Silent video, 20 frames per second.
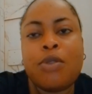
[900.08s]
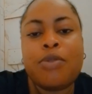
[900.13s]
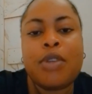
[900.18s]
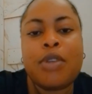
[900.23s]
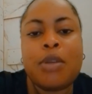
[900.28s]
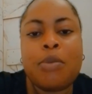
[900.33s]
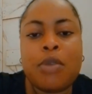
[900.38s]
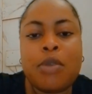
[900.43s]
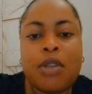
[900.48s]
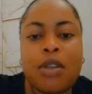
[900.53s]

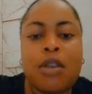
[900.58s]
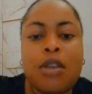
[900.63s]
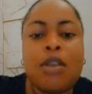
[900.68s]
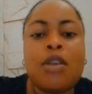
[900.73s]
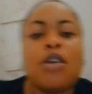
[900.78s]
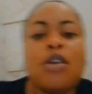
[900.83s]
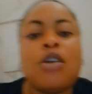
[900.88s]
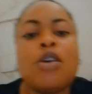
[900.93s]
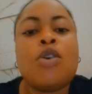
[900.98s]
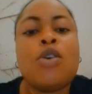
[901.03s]
them here.
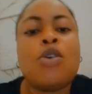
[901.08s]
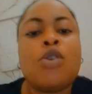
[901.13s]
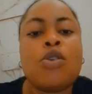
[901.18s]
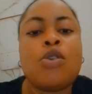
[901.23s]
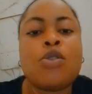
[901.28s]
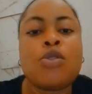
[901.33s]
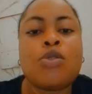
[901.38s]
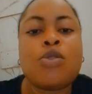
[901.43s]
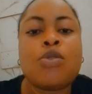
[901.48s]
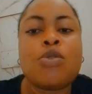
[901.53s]

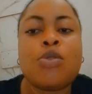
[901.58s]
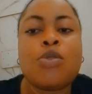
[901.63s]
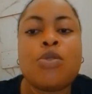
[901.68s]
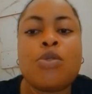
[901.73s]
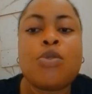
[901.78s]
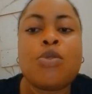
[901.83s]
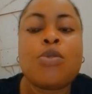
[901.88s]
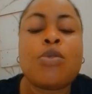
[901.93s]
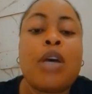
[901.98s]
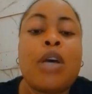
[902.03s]
Also,
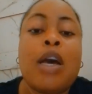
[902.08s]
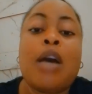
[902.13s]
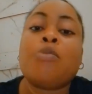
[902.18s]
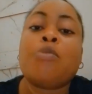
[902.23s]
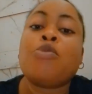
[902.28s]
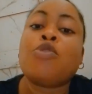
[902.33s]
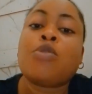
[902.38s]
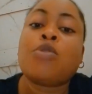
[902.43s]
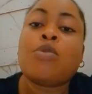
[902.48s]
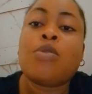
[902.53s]
I'm
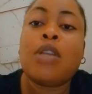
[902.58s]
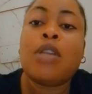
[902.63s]
also